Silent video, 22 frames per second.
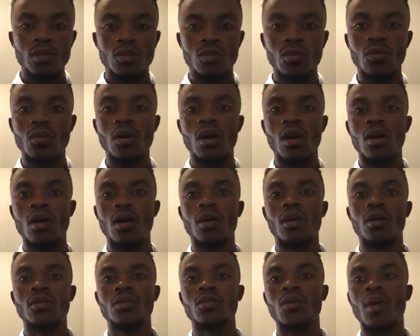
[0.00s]
to
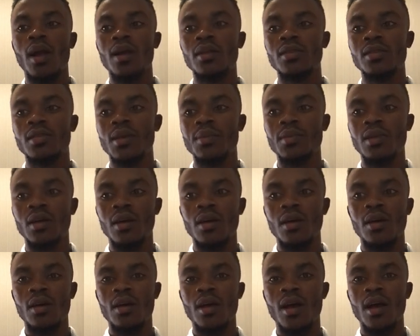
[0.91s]
uh, to accept
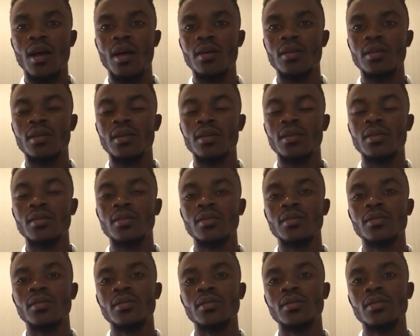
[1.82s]
uh,
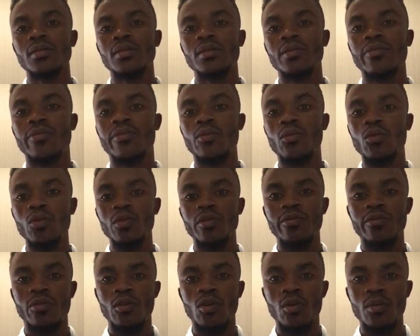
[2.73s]

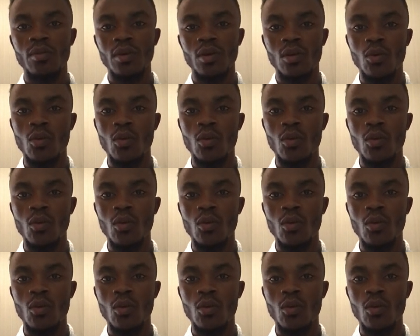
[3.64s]
food from